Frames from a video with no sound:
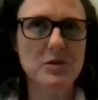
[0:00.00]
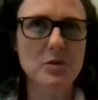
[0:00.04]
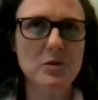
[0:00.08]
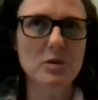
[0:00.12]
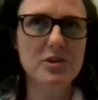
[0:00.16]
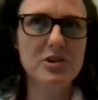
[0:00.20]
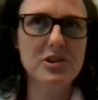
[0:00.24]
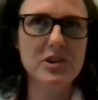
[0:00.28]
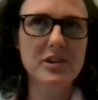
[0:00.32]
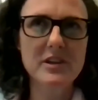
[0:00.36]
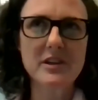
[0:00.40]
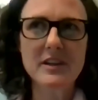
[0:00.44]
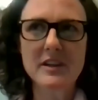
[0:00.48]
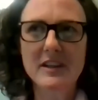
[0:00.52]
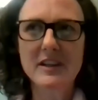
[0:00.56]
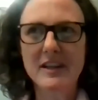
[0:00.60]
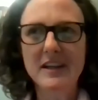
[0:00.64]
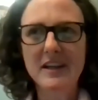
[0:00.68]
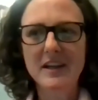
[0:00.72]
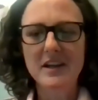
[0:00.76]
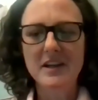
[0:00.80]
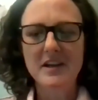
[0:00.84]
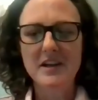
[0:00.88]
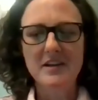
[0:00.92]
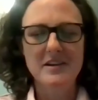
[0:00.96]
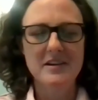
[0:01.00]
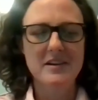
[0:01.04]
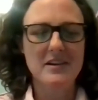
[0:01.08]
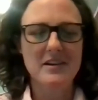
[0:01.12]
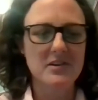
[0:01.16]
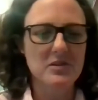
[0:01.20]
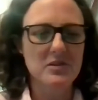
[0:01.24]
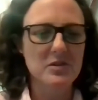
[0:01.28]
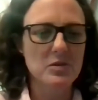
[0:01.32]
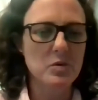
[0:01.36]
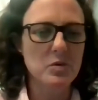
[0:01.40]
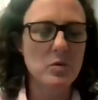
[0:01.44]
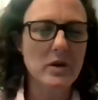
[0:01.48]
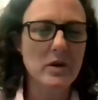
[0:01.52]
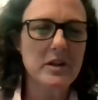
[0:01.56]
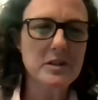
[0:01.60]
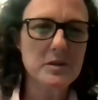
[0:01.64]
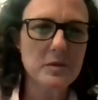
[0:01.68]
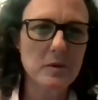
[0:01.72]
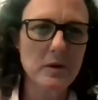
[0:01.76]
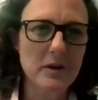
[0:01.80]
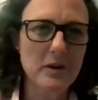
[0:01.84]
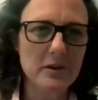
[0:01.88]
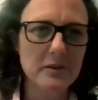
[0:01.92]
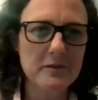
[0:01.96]
Georgia, in
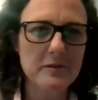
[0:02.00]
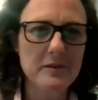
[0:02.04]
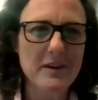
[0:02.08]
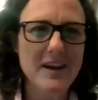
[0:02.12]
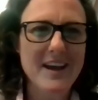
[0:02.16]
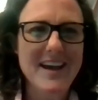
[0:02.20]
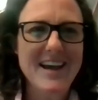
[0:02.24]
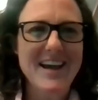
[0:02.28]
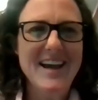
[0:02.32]
2012,